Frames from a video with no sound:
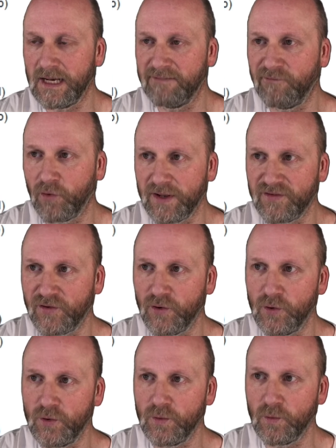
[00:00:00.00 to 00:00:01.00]

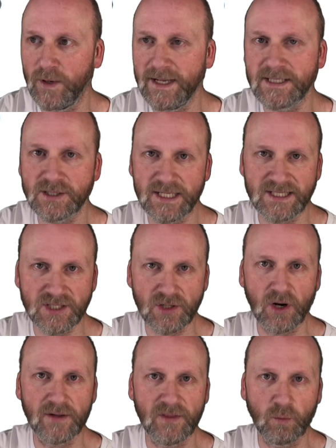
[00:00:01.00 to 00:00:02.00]
42 weeks
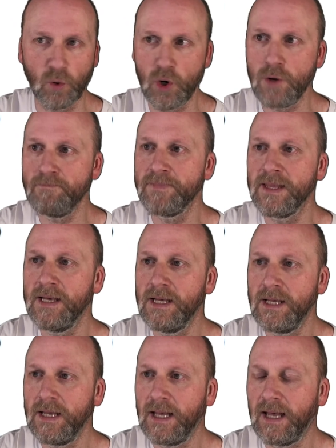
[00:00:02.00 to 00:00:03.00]
inside the womb,
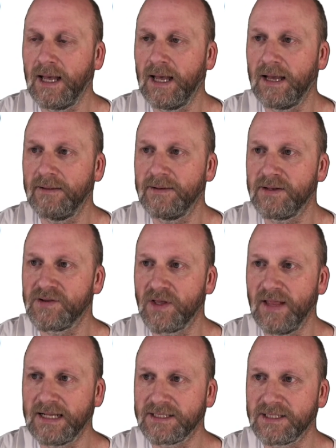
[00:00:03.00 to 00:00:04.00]
and
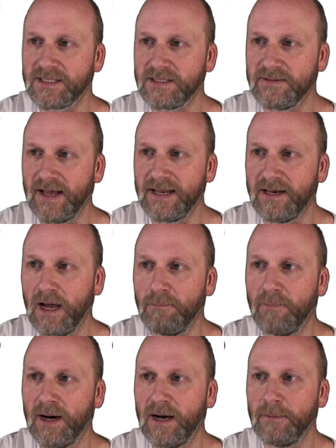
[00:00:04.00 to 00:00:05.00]
so that
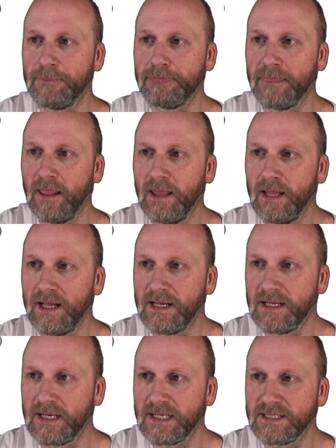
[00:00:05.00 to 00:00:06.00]
number
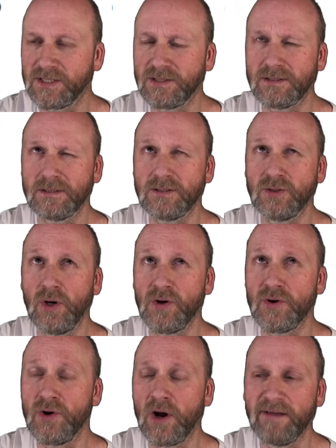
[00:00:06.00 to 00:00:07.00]
is
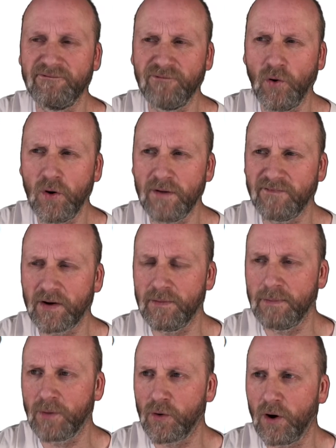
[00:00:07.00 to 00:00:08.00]
294, if I
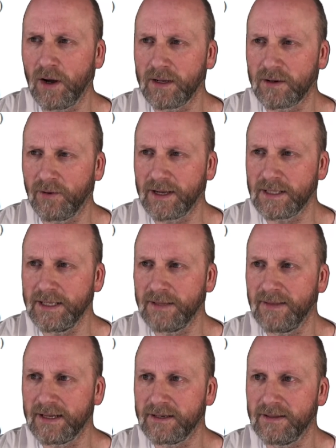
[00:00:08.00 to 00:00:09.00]
remember correctly,
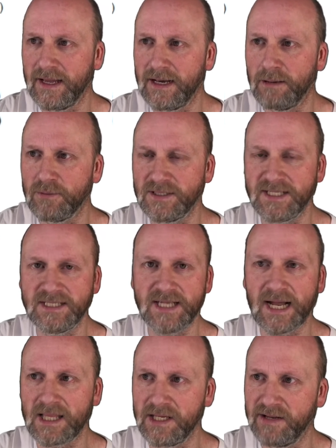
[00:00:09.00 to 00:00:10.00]
and that number is
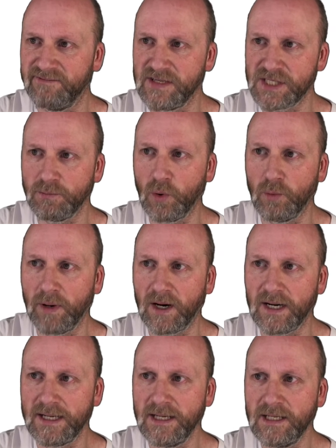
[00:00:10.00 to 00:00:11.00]
exactly divisible
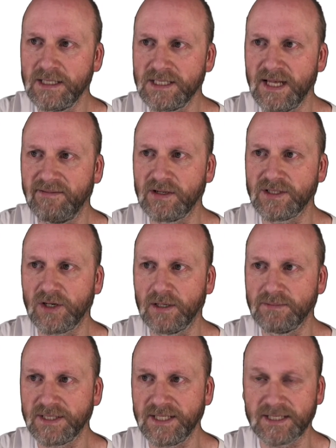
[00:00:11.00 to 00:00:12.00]
by 7
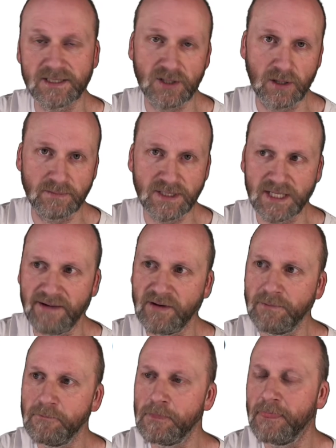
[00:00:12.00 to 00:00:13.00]
times 6 times
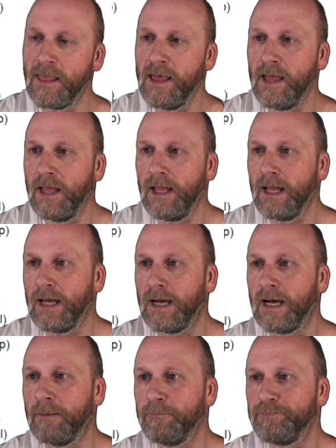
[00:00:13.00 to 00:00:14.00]
7.
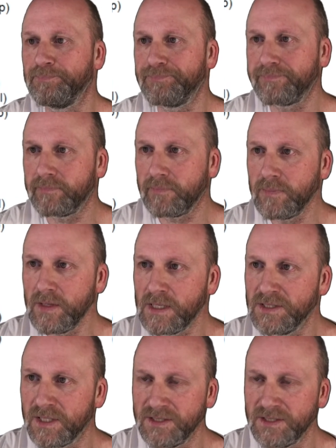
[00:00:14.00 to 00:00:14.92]
So